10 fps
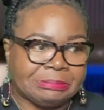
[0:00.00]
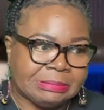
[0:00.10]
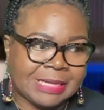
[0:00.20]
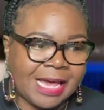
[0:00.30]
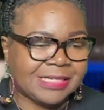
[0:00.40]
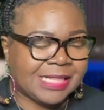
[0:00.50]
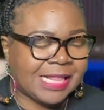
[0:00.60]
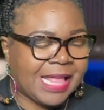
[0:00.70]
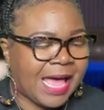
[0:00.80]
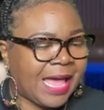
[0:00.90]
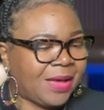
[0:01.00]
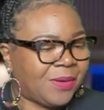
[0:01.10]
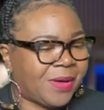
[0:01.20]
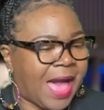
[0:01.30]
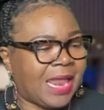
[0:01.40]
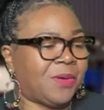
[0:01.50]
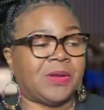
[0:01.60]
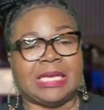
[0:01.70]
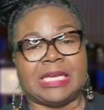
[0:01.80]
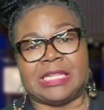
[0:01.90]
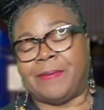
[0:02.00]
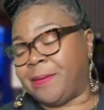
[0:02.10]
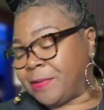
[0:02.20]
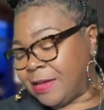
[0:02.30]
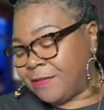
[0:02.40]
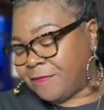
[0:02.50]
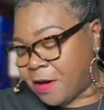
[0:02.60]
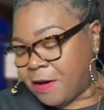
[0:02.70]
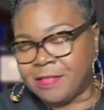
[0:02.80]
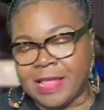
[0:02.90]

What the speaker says: that's like, well, I don't want to get the people involved.